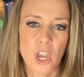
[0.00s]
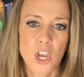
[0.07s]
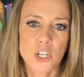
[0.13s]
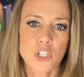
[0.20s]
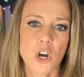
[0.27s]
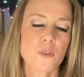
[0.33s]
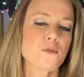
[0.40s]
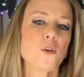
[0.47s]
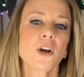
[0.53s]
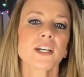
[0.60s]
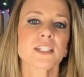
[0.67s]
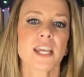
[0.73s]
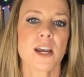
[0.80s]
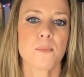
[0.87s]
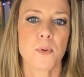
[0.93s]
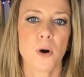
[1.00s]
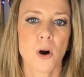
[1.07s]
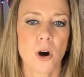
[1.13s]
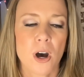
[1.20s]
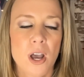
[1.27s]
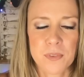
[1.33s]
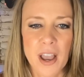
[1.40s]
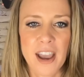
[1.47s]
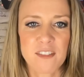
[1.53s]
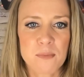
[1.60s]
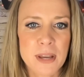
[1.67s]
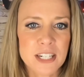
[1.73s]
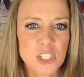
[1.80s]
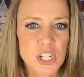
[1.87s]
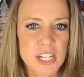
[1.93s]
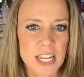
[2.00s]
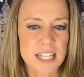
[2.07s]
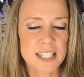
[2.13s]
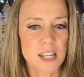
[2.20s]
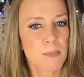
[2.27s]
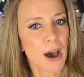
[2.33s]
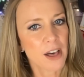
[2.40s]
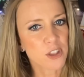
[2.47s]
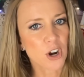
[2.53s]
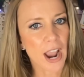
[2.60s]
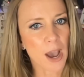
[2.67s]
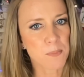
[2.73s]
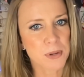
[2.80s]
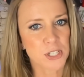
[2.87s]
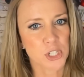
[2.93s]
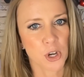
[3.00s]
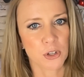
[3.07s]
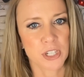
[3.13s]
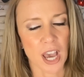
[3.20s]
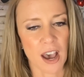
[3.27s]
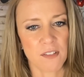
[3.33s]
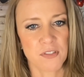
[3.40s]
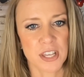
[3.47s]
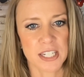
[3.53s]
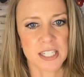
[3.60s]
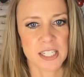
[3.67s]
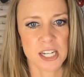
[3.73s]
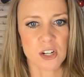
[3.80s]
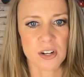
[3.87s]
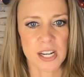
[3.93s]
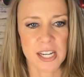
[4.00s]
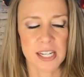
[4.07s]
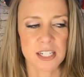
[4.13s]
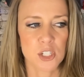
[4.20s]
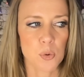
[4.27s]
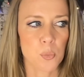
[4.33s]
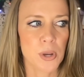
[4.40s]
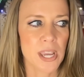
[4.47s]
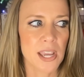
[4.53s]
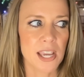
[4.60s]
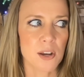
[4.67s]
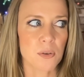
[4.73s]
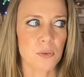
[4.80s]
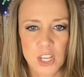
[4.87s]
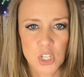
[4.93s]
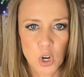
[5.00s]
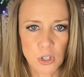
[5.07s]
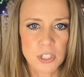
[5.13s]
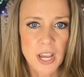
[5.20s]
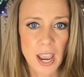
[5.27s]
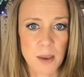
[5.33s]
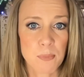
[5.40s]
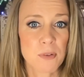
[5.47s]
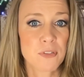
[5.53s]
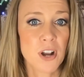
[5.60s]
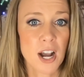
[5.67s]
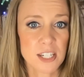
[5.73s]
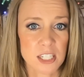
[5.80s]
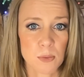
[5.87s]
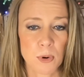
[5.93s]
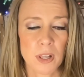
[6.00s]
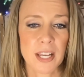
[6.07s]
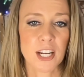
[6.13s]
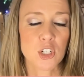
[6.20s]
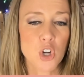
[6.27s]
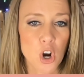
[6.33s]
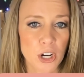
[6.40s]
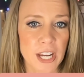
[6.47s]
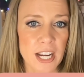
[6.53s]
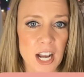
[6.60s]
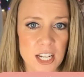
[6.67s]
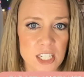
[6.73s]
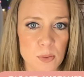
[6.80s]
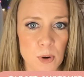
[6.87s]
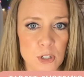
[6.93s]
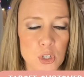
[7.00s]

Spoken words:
So for example, I've mentioned in some other episodes of this series, your type of customer, like a target customer.